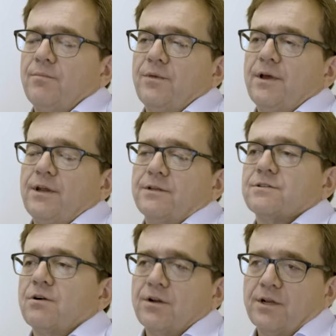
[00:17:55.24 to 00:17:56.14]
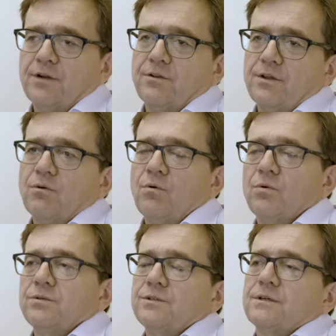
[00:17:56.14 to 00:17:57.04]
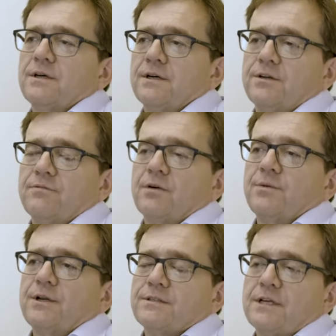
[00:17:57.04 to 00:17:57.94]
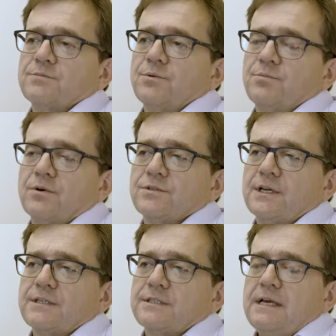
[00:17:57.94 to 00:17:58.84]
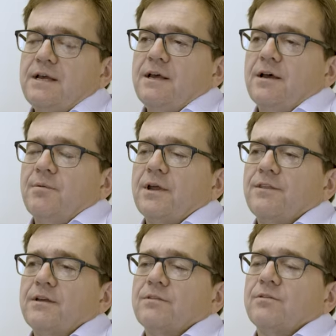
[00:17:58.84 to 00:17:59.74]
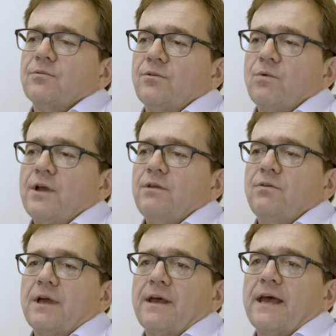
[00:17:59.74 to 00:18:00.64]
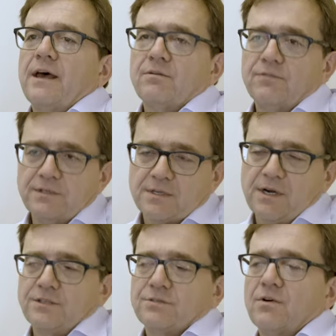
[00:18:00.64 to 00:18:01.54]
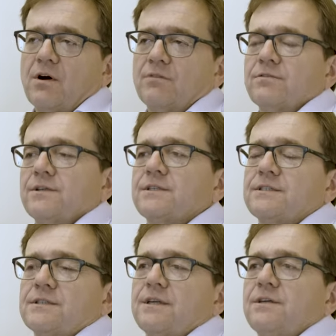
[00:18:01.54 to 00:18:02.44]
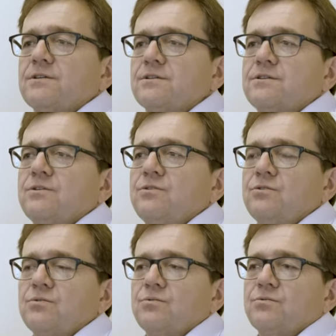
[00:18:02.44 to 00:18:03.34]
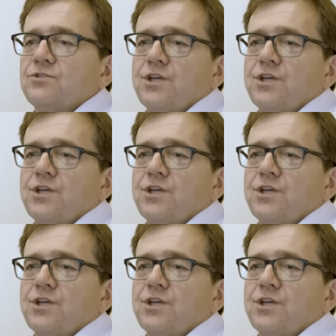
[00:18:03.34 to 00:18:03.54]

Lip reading: And it started under the old environmental assessment process. I mean, I think the way you get ahead of these kinds of conflicts is you